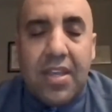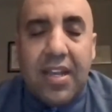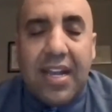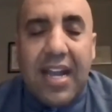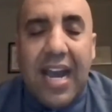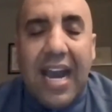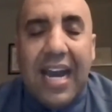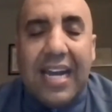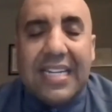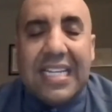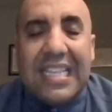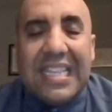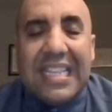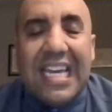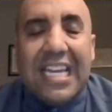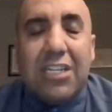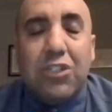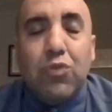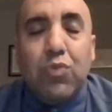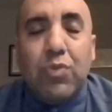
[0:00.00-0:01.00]
God,
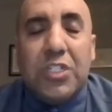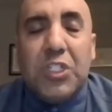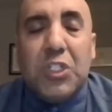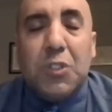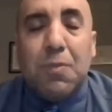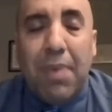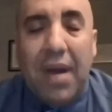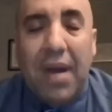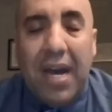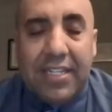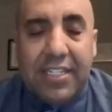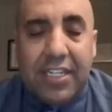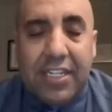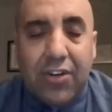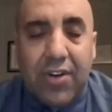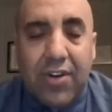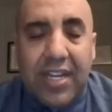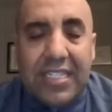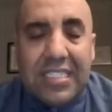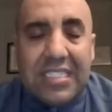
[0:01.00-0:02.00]
let us respond
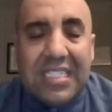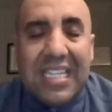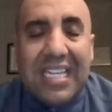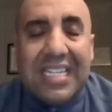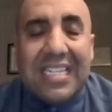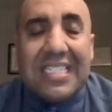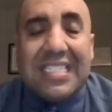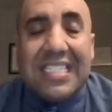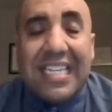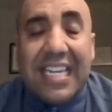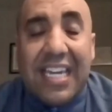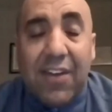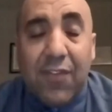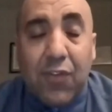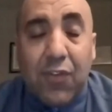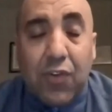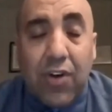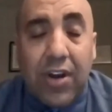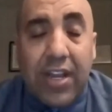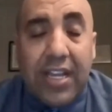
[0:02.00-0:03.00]
in grace. Let us
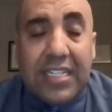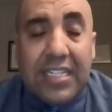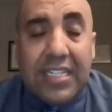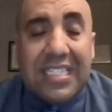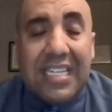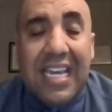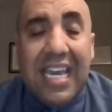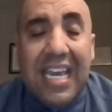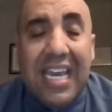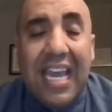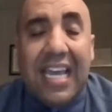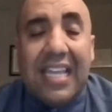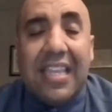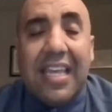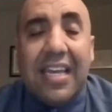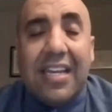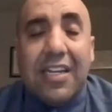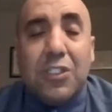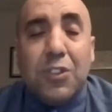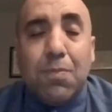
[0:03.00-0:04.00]
give grace and
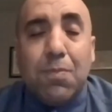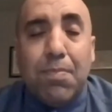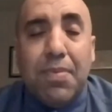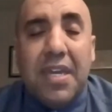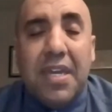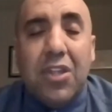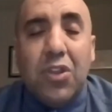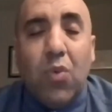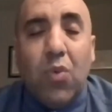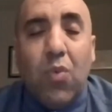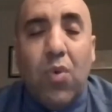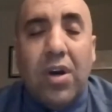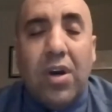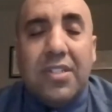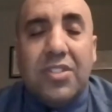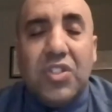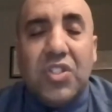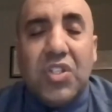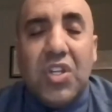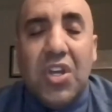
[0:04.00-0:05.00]
let us be the
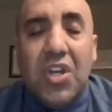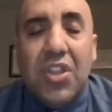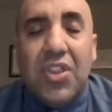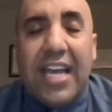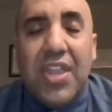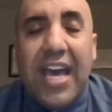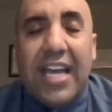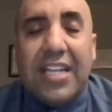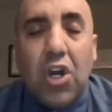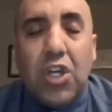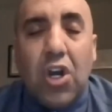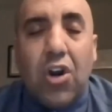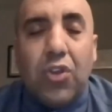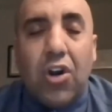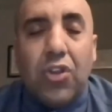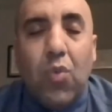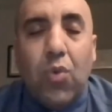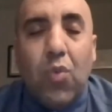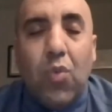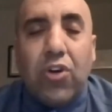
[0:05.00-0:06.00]
ones that are
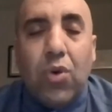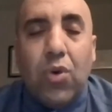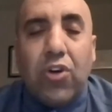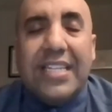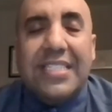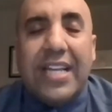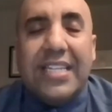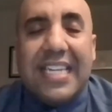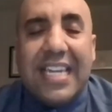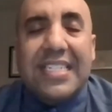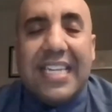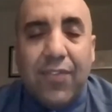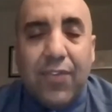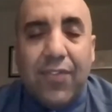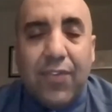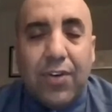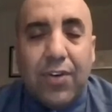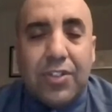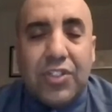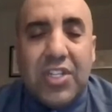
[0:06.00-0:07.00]
the grace
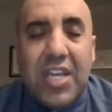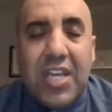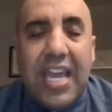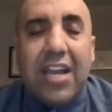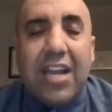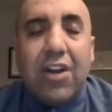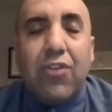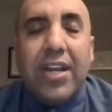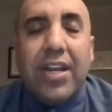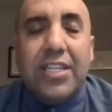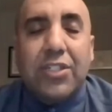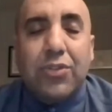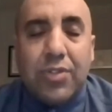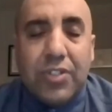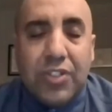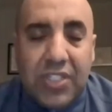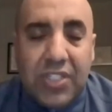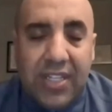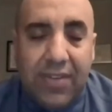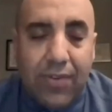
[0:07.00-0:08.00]
givers and grace
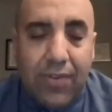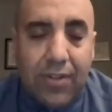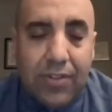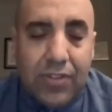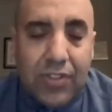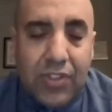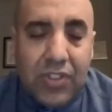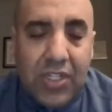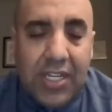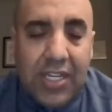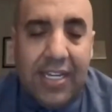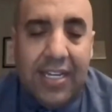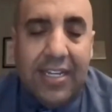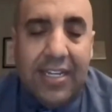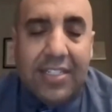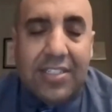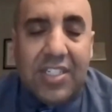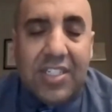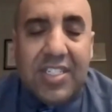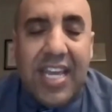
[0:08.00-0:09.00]
receivers.
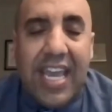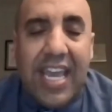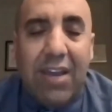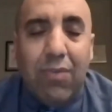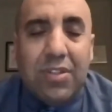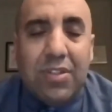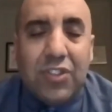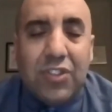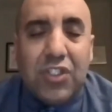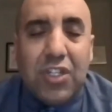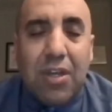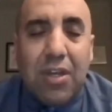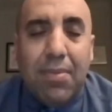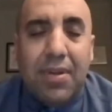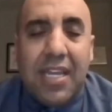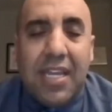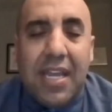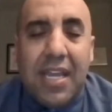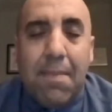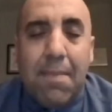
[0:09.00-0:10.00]
Today, when
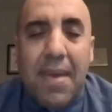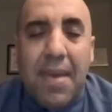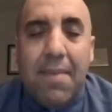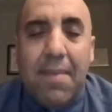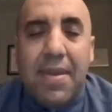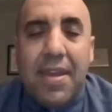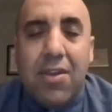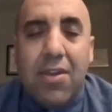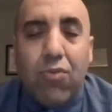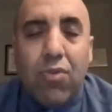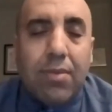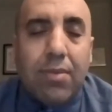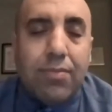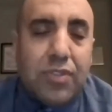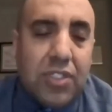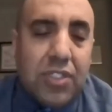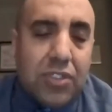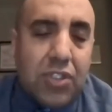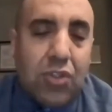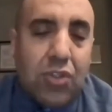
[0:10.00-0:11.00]
somebody maybe
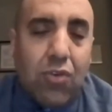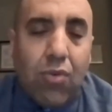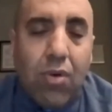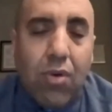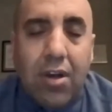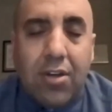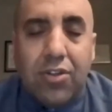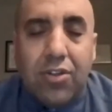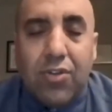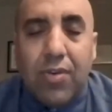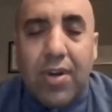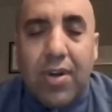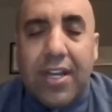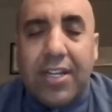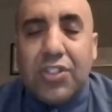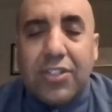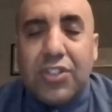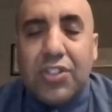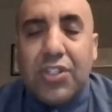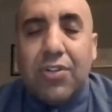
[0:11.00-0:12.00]
rubs us in the wrong
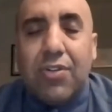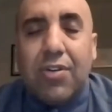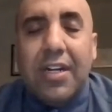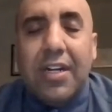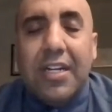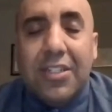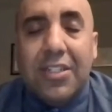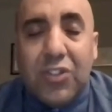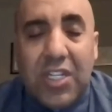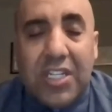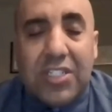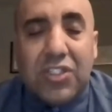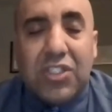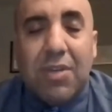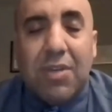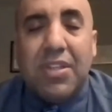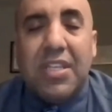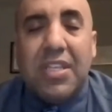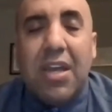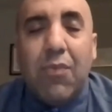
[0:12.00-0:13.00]
direction or says
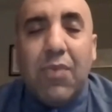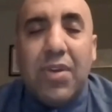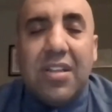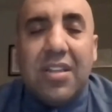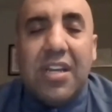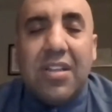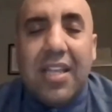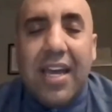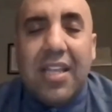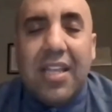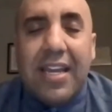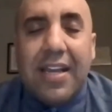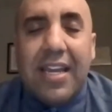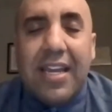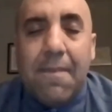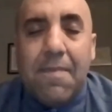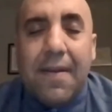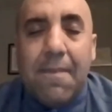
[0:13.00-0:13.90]
something that we didn't like,